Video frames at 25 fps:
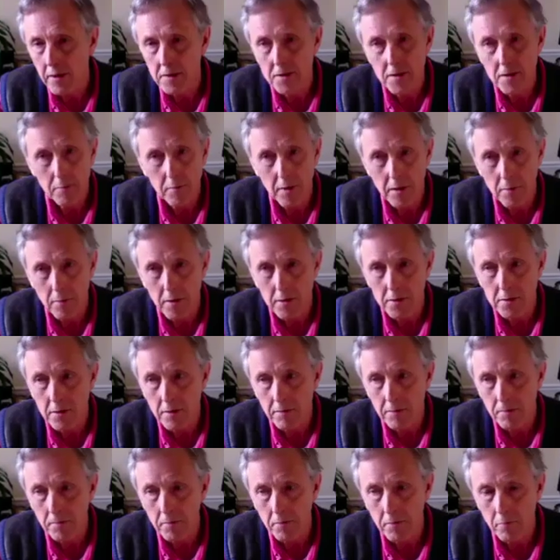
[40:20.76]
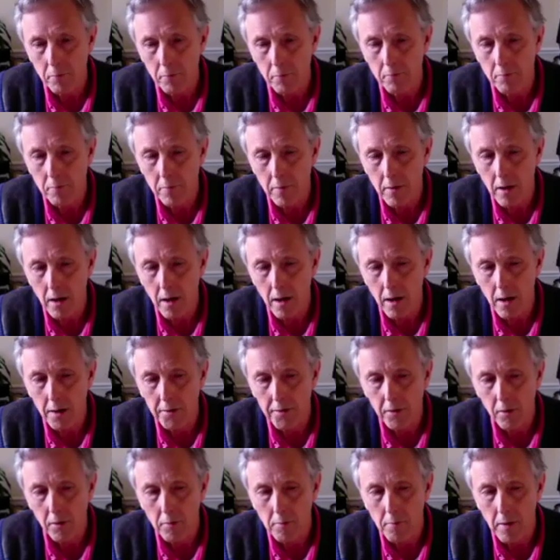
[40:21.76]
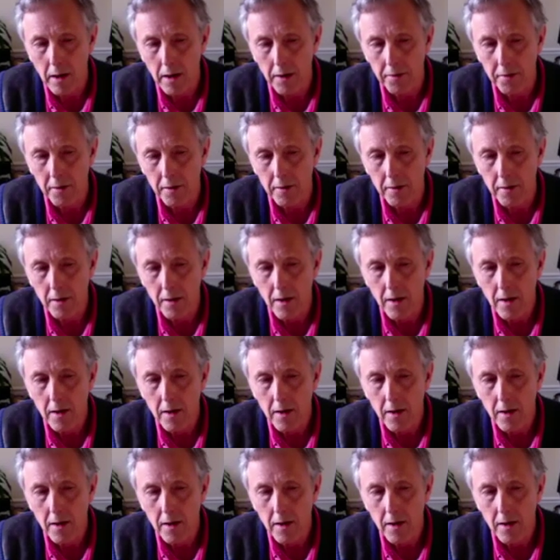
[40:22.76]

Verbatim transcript: it. Somebody must have told him about it.